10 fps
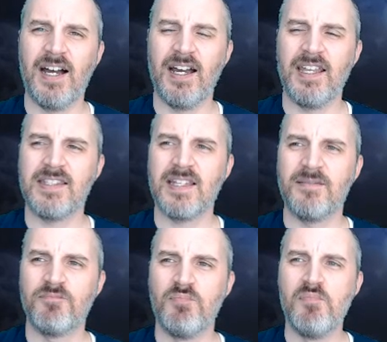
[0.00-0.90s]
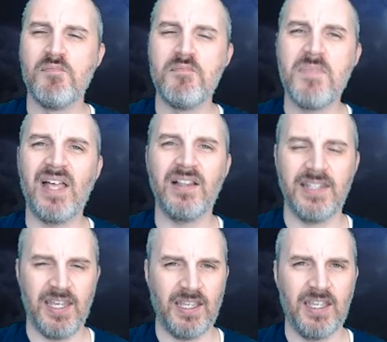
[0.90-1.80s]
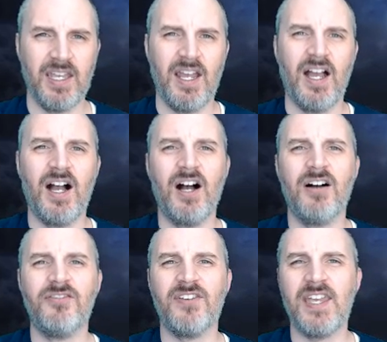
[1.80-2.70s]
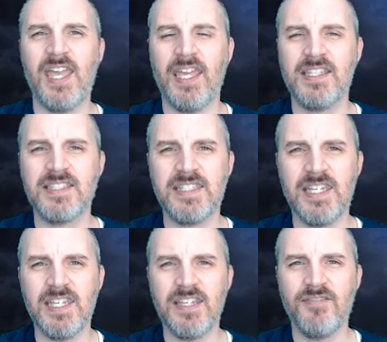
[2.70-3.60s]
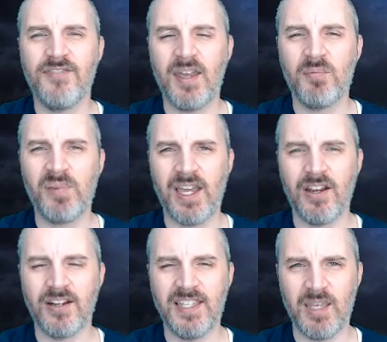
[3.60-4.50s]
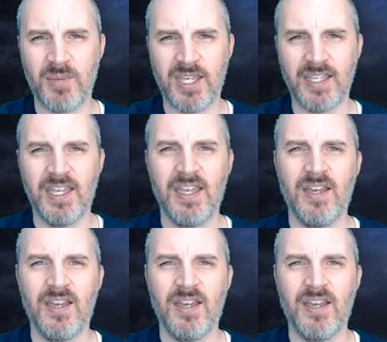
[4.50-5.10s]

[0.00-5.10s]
It's a melding of angsty vampire gaming